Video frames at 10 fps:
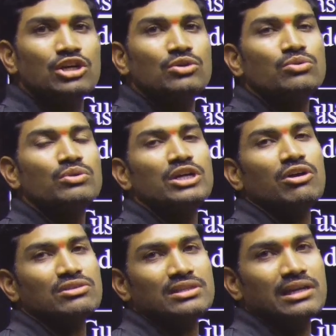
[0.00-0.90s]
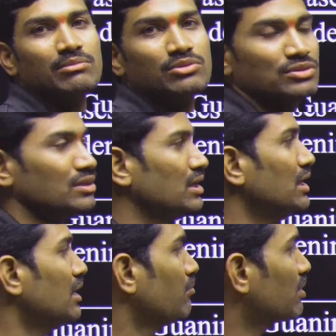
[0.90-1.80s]
2-deoxyribose,
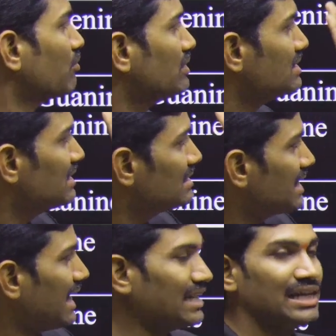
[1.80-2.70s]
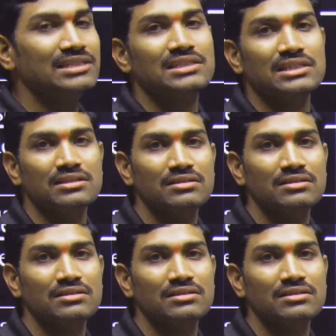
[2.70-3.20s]
but once it is attached,